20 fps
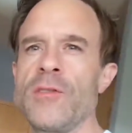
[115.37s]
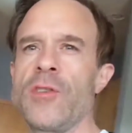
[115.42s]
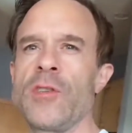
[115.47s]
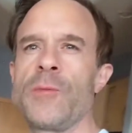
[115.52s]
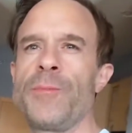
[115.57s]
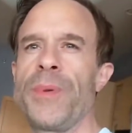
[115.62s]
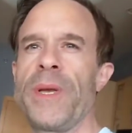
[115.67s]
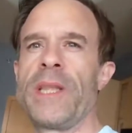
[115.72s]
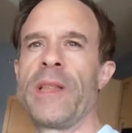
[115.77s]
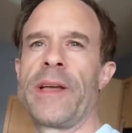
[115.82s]
they'll
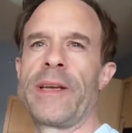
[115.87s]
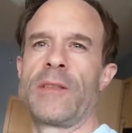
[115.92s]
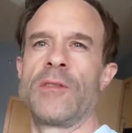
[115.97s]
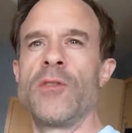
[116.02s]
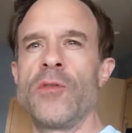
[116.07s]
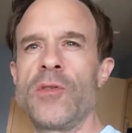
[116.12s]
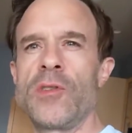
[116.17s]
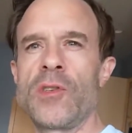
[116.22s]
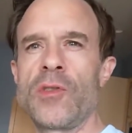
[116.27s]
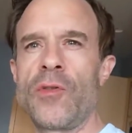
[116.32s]
just be like
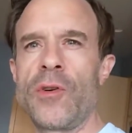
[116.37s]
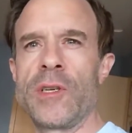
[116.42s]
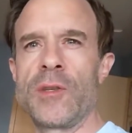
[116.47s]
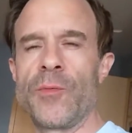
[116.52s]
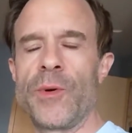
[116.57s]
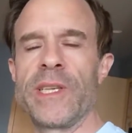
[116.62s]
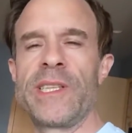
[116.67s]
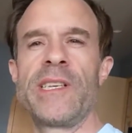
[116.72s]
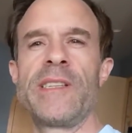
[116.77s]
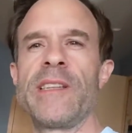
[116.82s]
loose
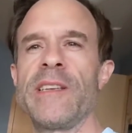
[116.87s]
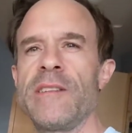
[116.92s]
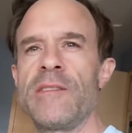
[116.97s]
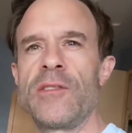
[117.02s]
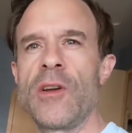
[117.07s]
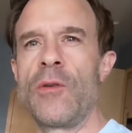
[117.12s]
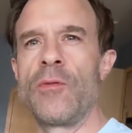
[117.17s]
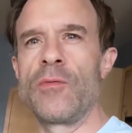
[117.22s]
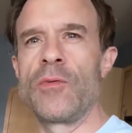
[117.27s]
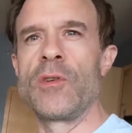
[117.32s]
toys with it
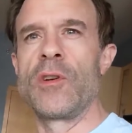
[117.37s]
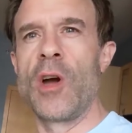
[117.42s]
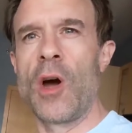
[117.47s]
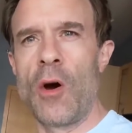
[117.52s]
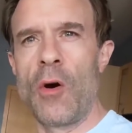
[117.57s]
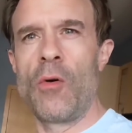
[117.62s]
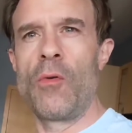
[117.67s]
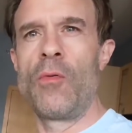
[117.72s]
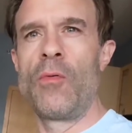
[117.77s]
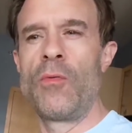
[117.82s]
that don't
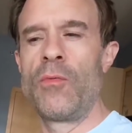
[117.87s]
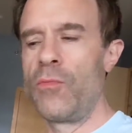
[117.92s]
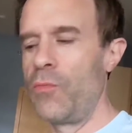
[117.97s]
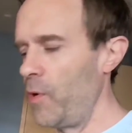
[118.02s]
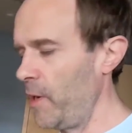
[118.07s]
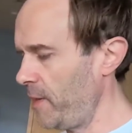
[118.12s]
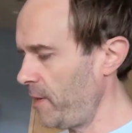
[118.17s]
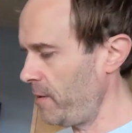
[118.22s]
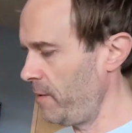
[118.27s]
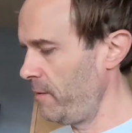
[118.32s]
go
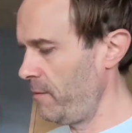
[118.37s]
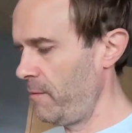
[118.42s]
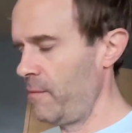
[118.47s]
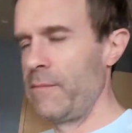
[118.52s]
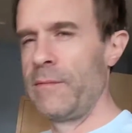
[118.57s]
with